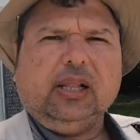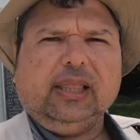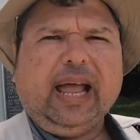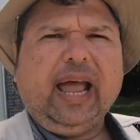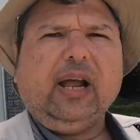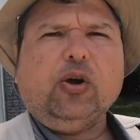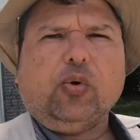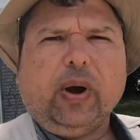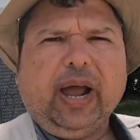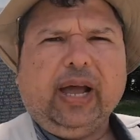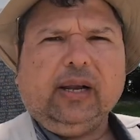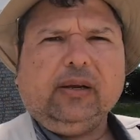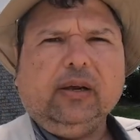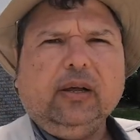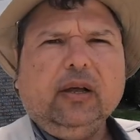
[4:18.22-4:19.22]
land
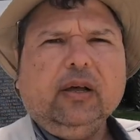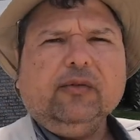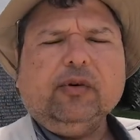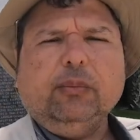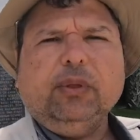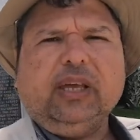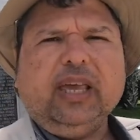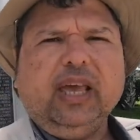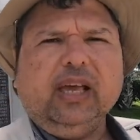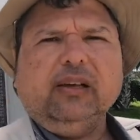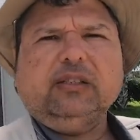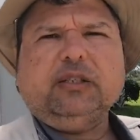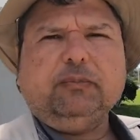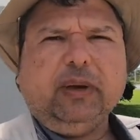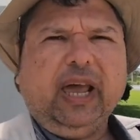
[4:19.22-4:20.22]
grant from the King
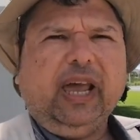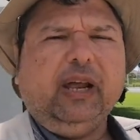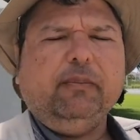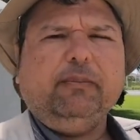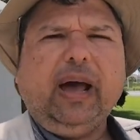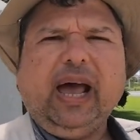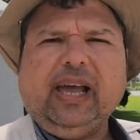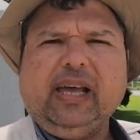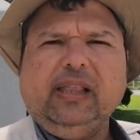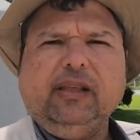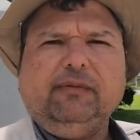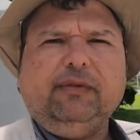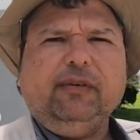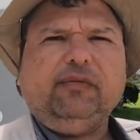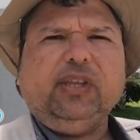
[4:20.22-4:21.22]
of Spain back in the
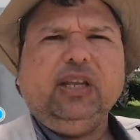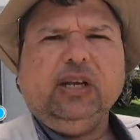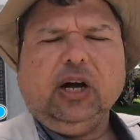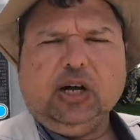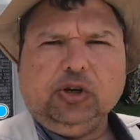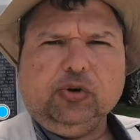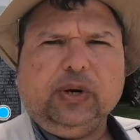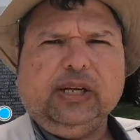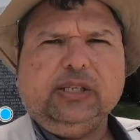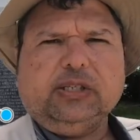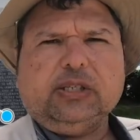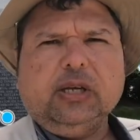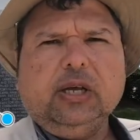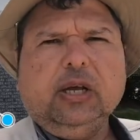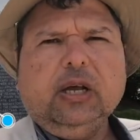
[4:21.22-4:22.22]
1500s.
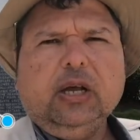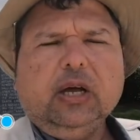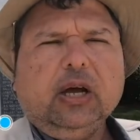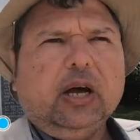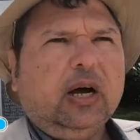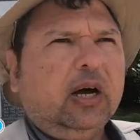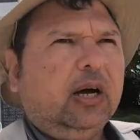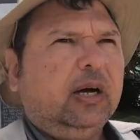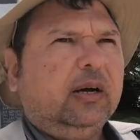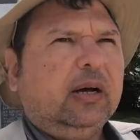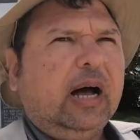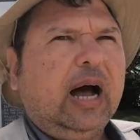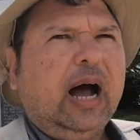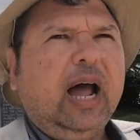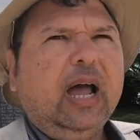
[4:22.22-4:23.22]
Uh,
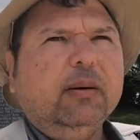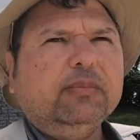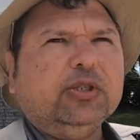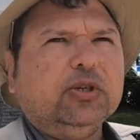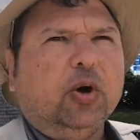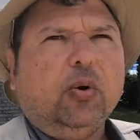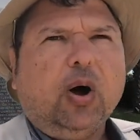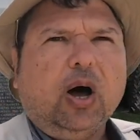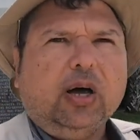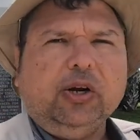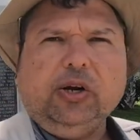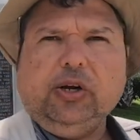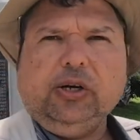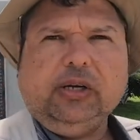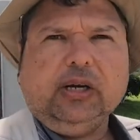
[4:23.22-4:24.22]
I am so
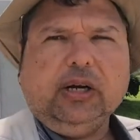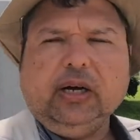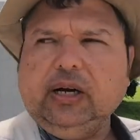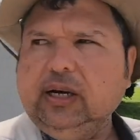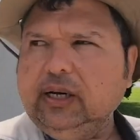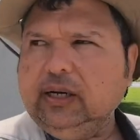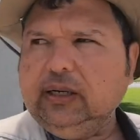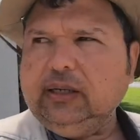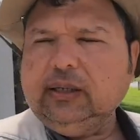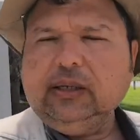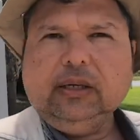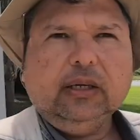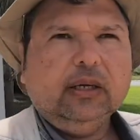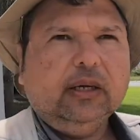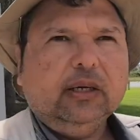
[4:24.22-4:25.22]
honored uh,
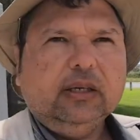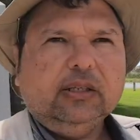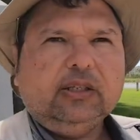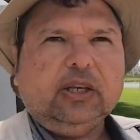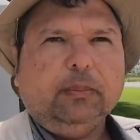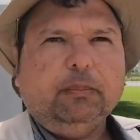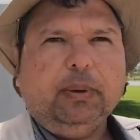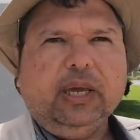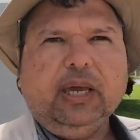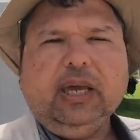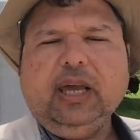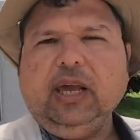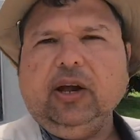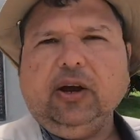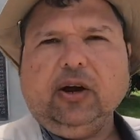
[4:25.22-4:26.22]
to be
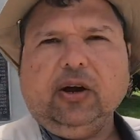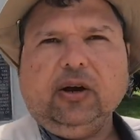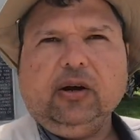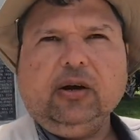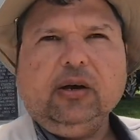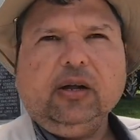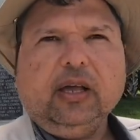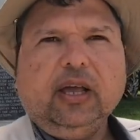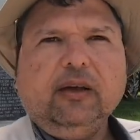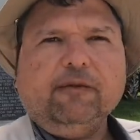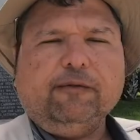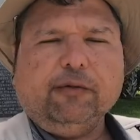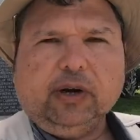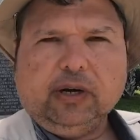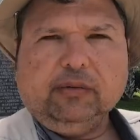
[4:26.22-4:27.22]
here in
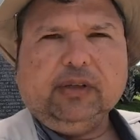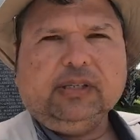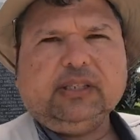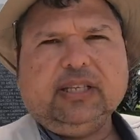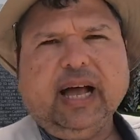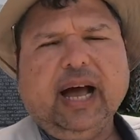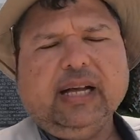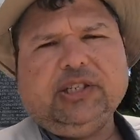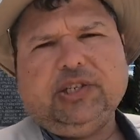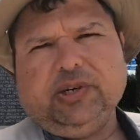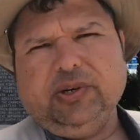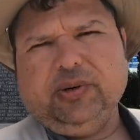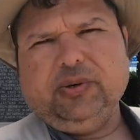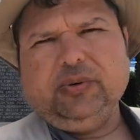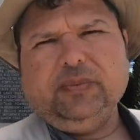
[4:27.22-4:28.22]
front of this
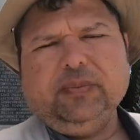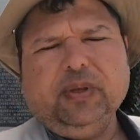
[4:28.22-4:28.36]
statue